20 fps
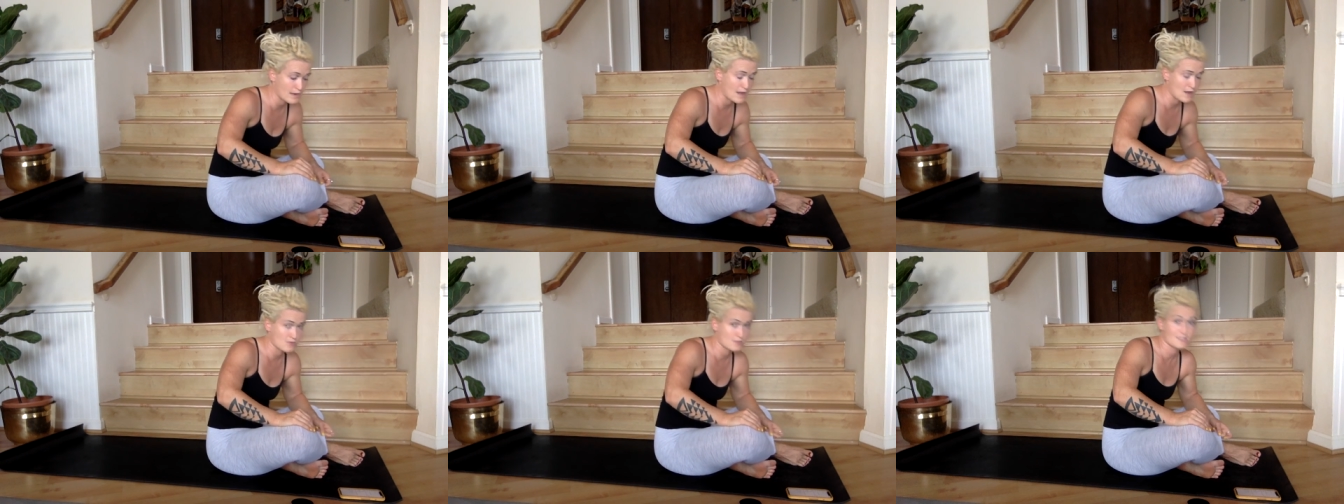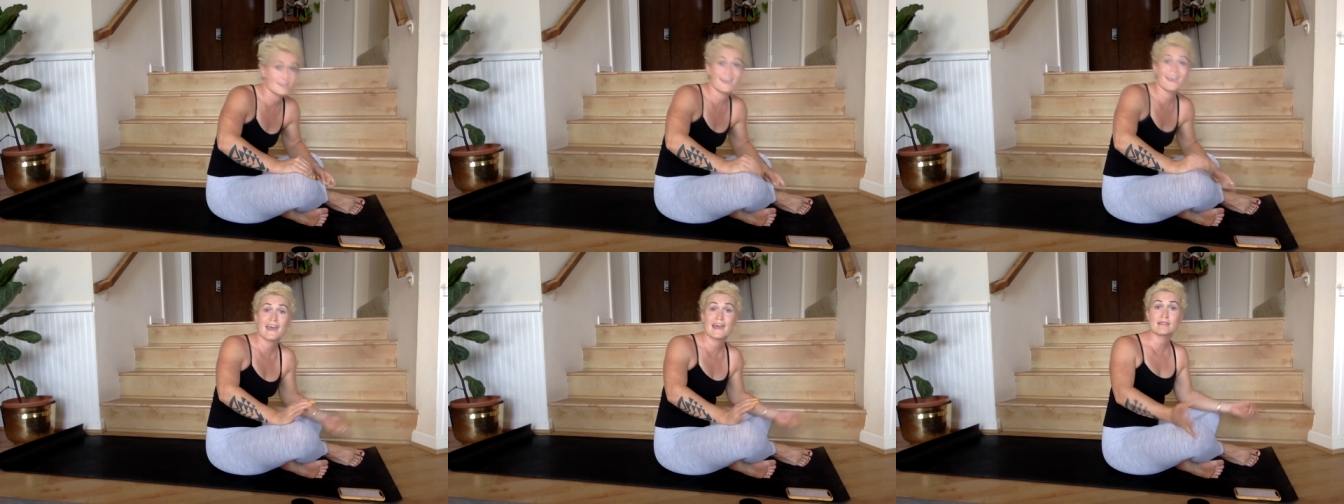third
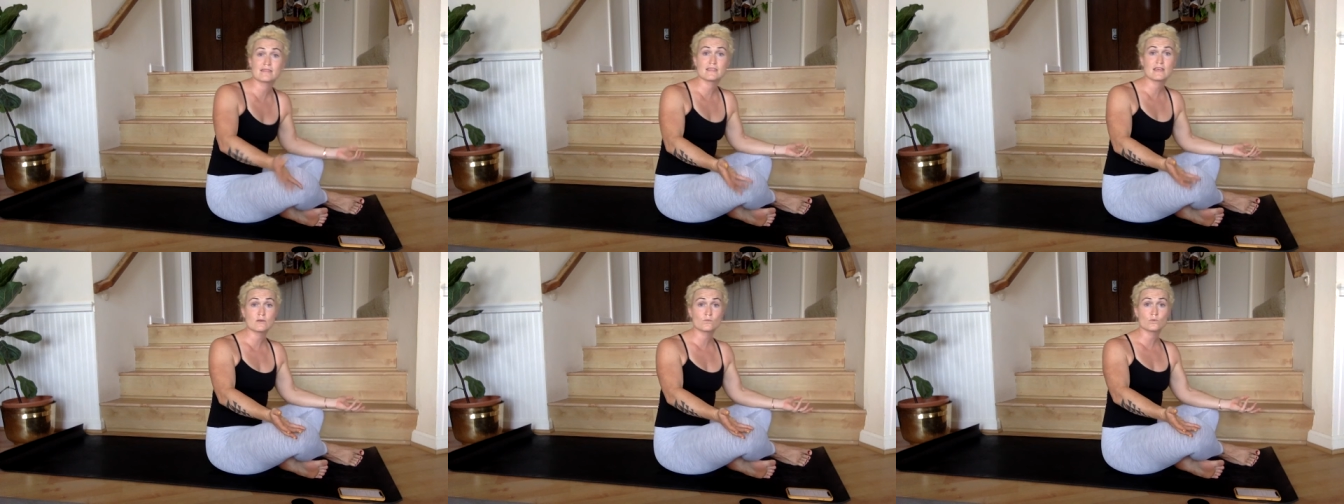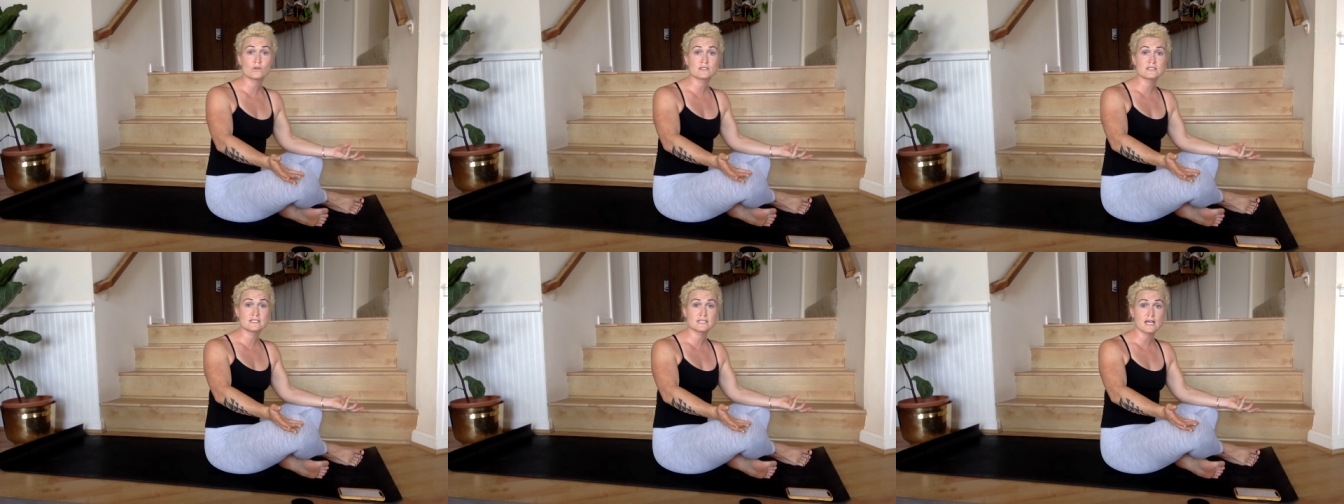round.
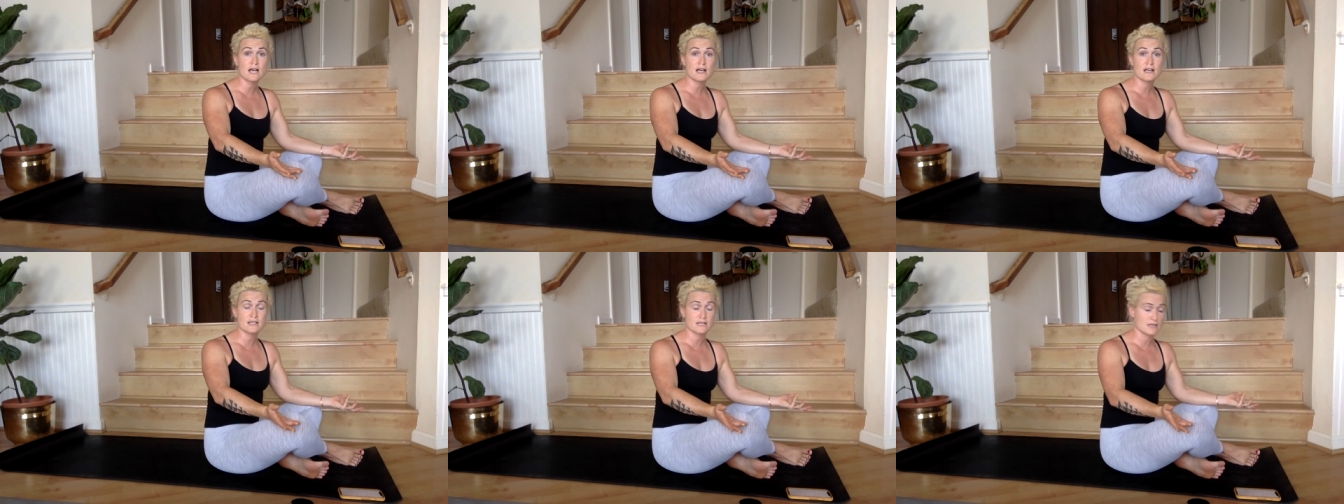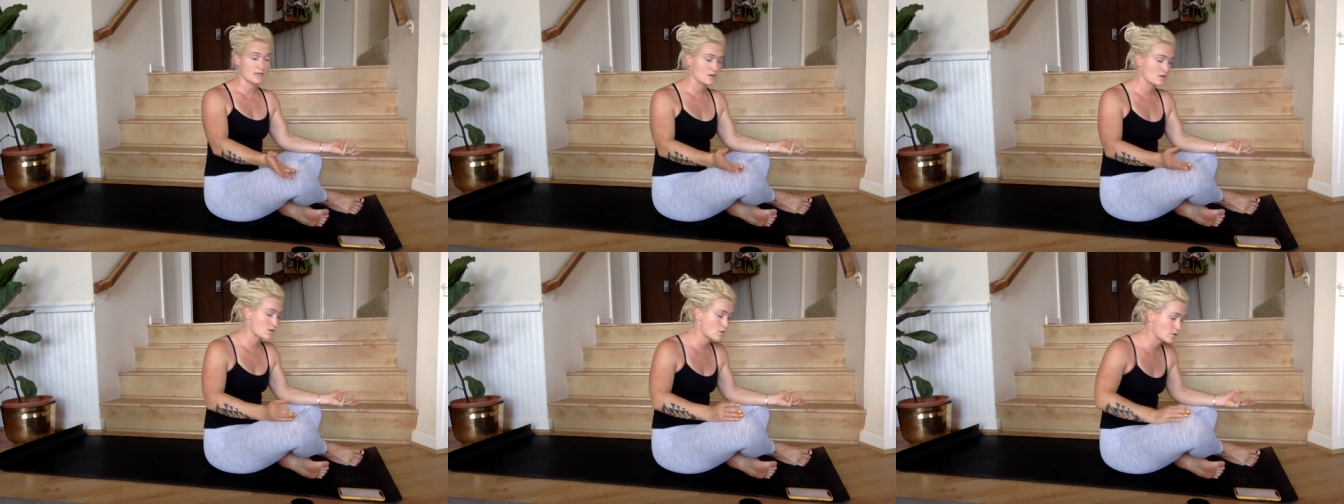And then we're
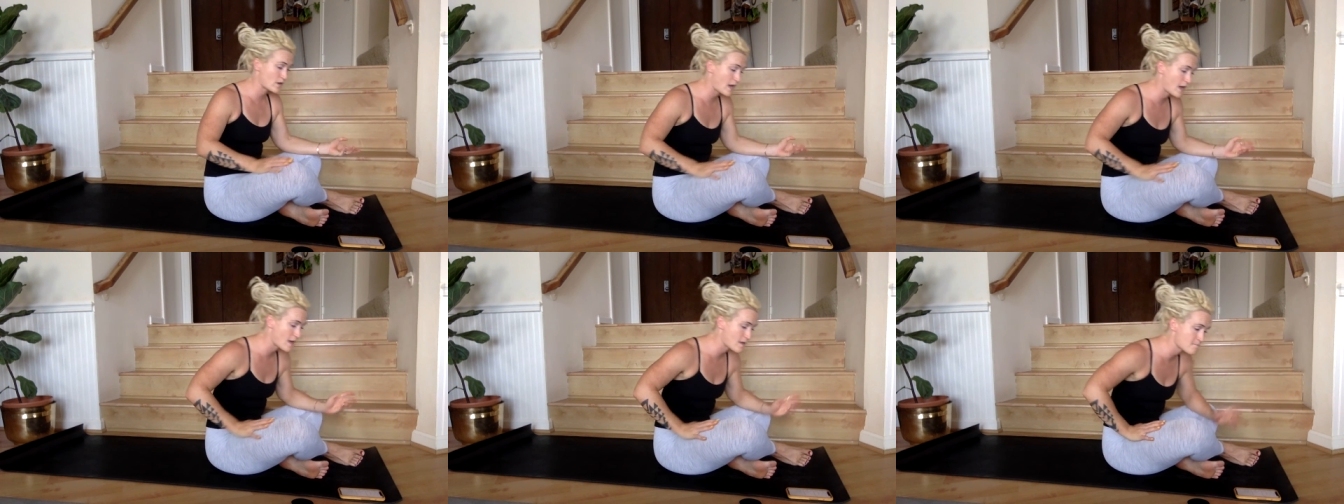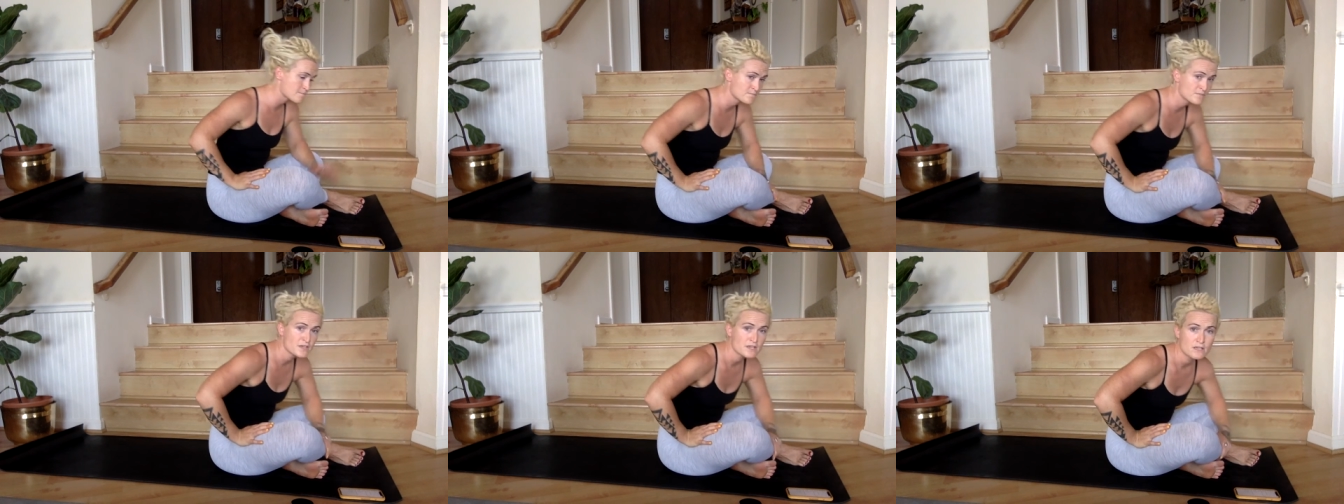done,
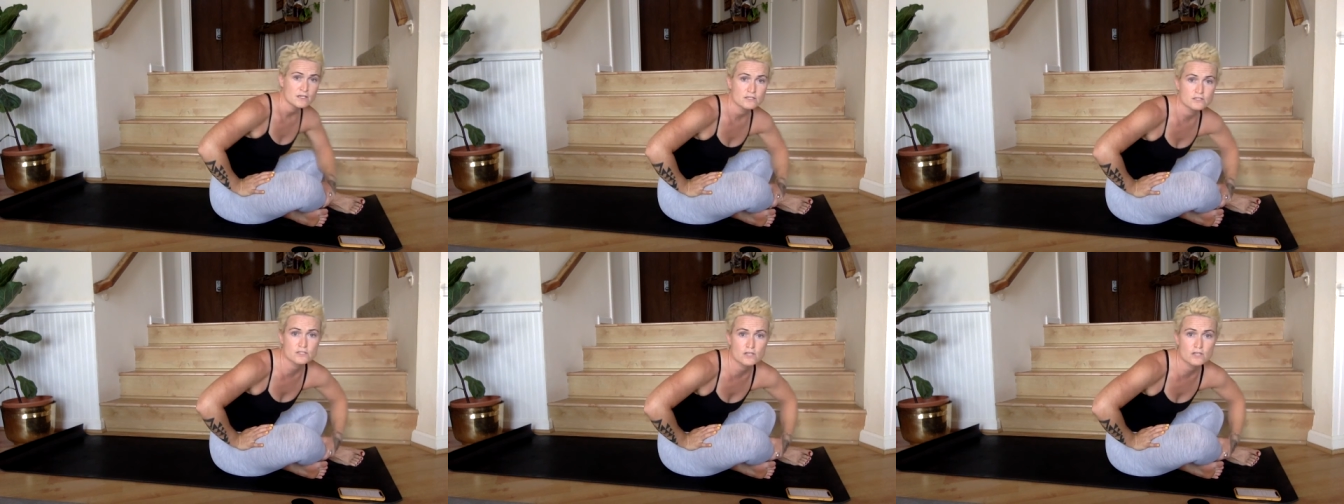okay?